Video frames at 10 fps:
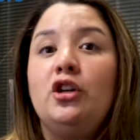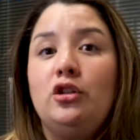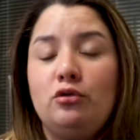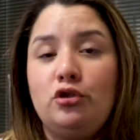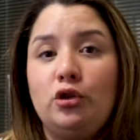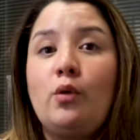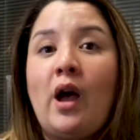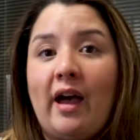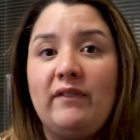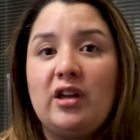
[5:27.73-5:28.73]
you do
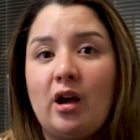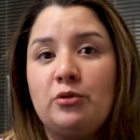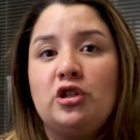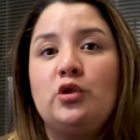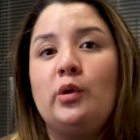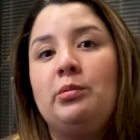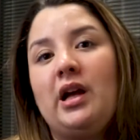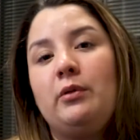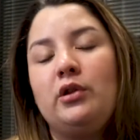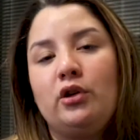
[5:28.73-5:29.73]
have the option to
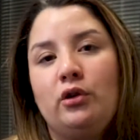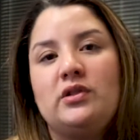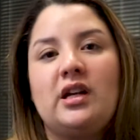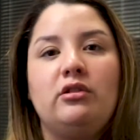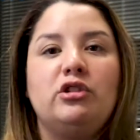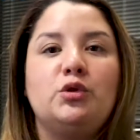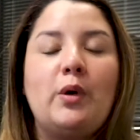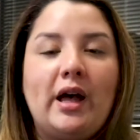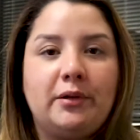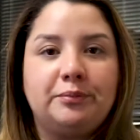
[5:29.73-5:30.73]
apply with a cosigner as
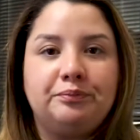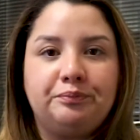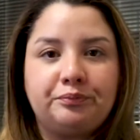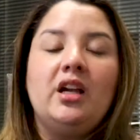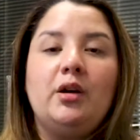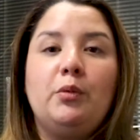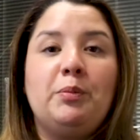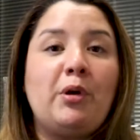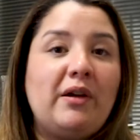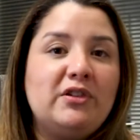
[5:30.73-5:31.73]
well.
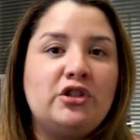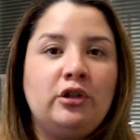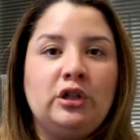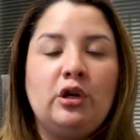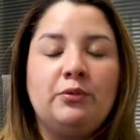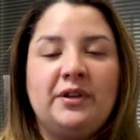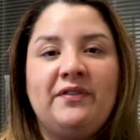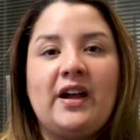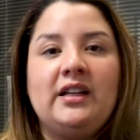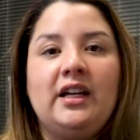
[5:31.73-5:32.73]
With private student loan
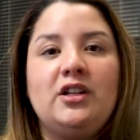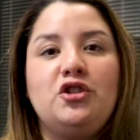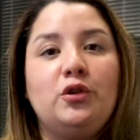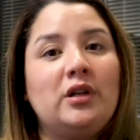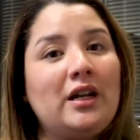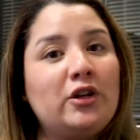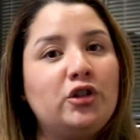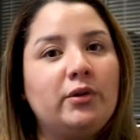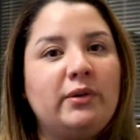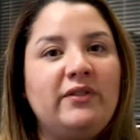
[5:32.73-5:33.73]
refinance, you can
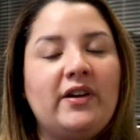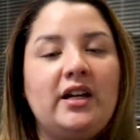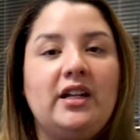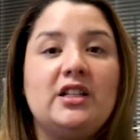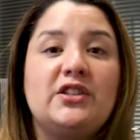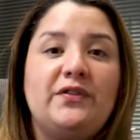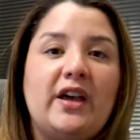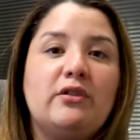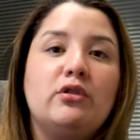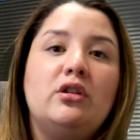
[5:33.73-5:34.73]
actually refinance
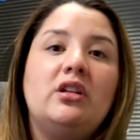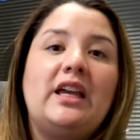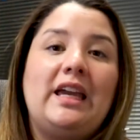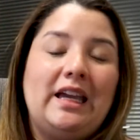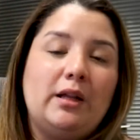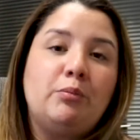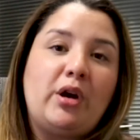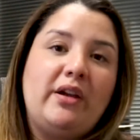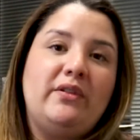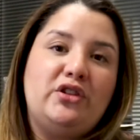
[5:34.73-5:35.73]
federal and
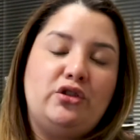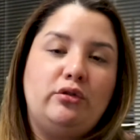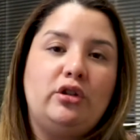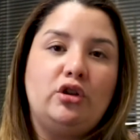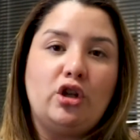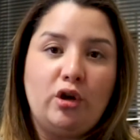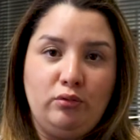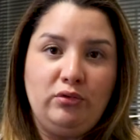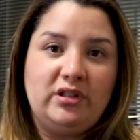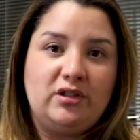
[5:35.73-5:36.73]
private student
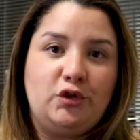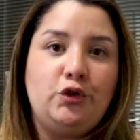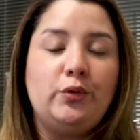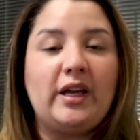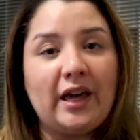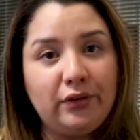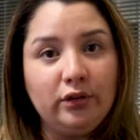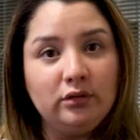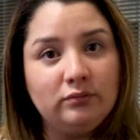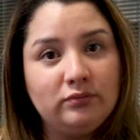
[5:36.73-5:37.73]
loans
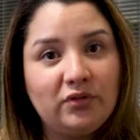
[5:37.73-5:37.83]
together